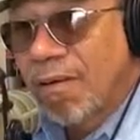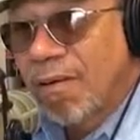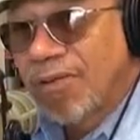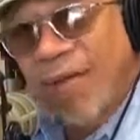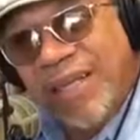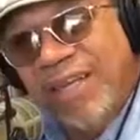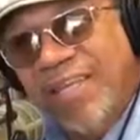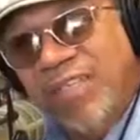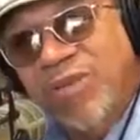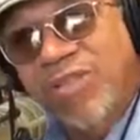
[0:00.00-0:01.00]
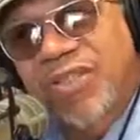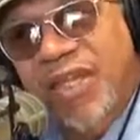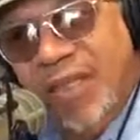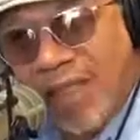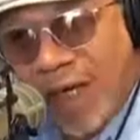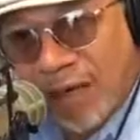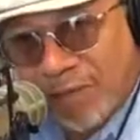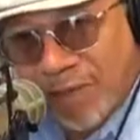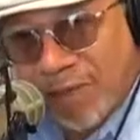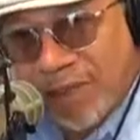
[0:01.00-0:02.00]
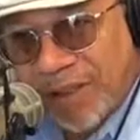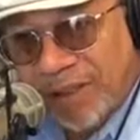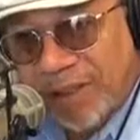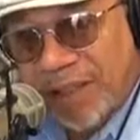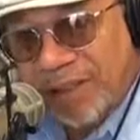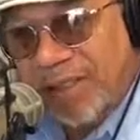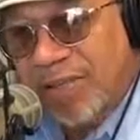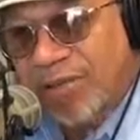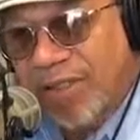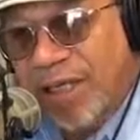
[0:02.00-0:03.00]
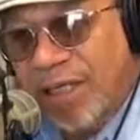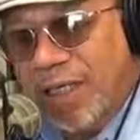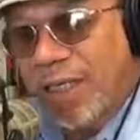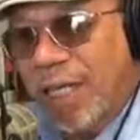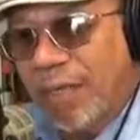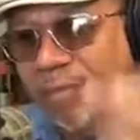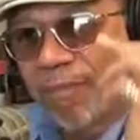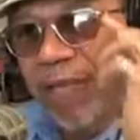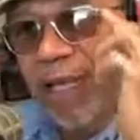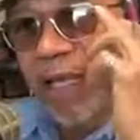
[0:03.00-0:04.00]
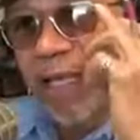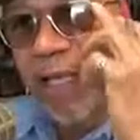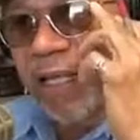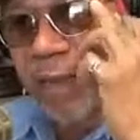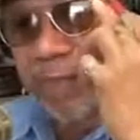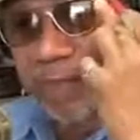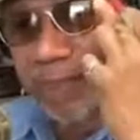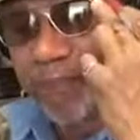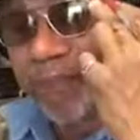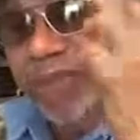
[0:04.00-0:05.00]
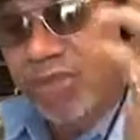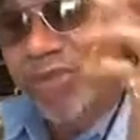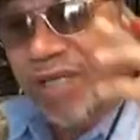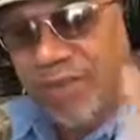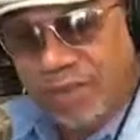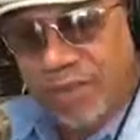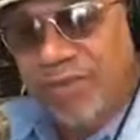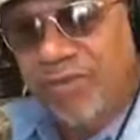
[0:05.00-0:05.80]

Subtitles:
So I think that's what you're getting now, America. I think you're getting two things. I think you're